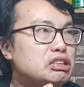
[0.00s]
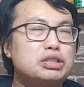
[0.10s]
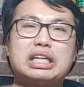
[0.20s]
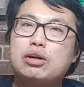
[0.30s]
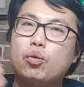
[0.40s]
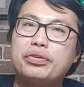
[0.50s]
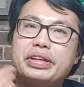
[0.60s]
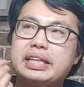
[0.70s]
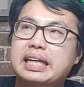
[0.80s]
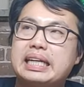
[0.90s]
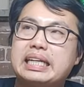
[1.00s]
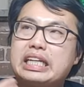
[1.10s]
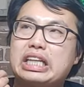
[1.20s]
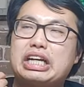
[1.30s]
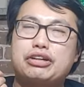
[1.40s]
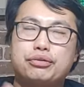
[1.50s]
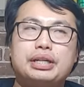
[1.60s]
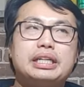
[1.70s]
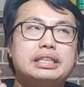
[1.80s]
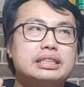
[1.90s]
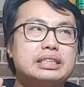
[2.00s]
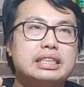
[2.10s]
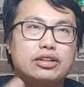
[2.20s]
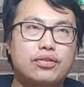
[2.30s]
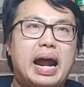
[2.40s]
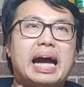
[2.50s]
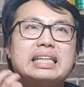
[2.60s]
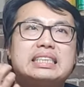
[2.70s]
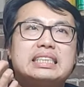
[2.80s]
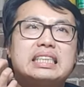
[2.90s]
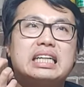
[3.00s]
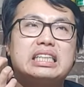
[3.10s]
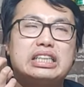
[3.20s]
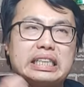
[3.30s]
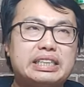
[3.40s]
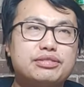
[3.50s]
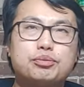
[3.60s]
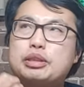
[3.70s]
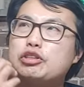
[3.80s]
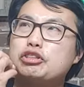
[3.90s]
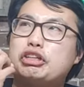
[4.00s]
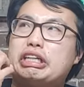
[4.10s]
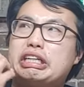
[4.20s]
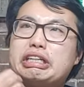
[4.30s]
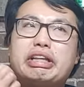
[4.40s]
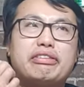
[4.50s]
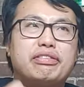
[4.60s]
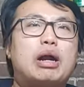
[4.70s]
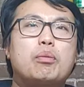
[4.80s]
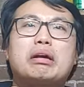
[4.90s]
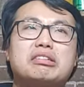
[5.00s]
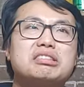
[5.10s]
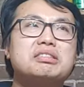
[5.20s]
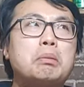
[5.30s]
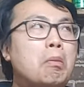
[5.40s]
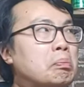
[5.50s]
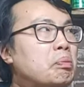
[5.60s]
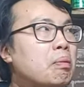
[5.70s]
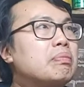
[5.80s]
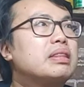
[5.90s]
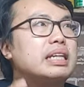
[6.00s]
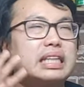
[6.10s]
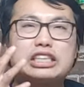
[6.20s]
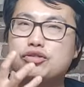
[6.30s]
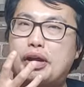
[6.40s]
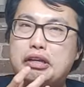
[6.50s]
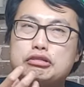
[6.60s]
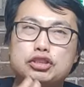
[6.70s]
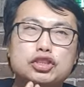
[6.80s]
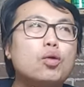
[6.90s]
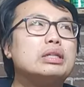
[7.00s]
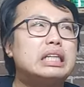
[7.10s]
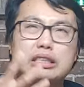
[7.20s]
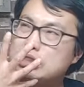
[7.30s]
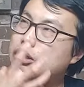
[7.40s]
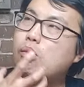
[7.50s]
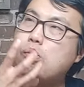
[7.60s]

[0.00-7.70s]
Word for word: so it's not only like eating like greens and grass and, leaves, but it's also like eating like flower petals. Like that geranium so intense. It's